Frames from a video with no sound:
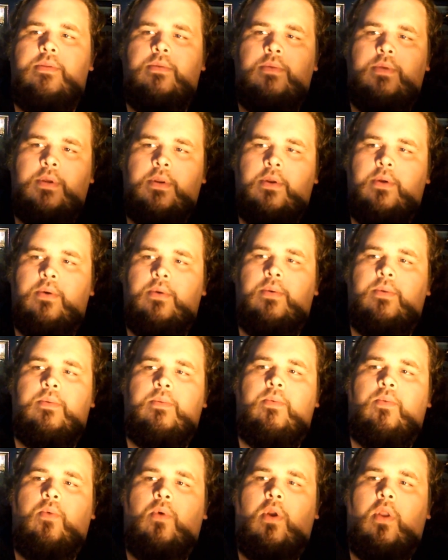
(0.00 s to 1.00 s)
you know,
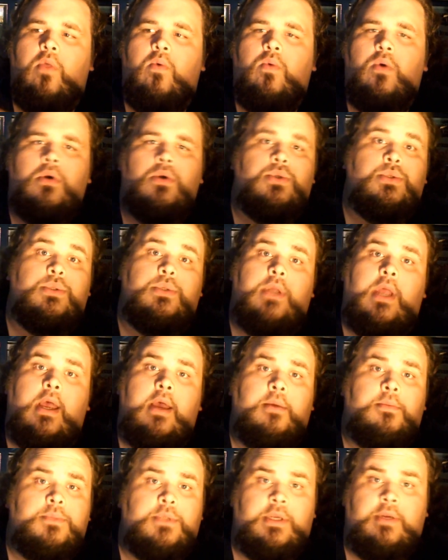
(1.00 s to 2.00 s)
one of the worst
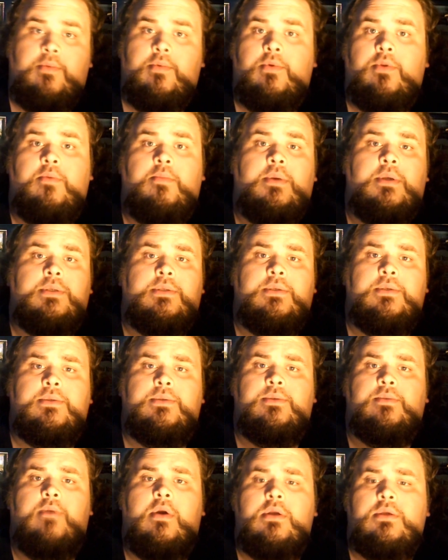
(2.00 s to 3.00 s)
times ever in the
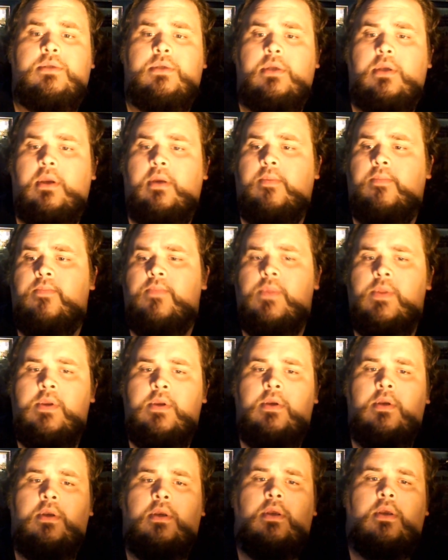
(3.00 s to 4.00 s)
business of wrestling,
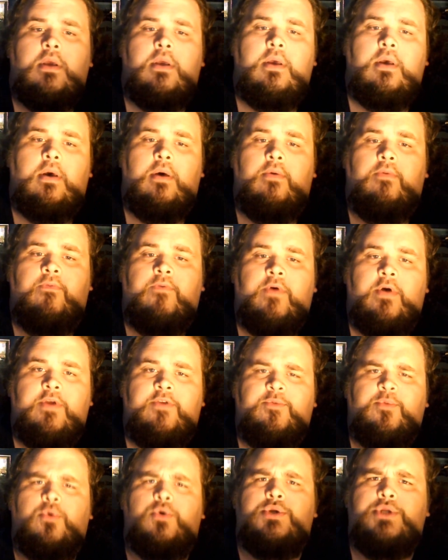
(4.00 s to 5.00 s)
of
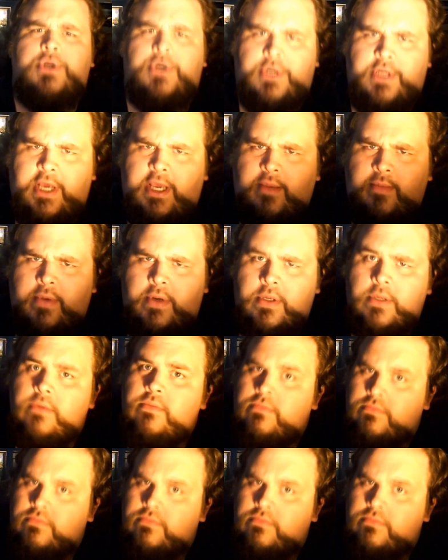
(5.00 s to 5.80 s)
sports entertainment.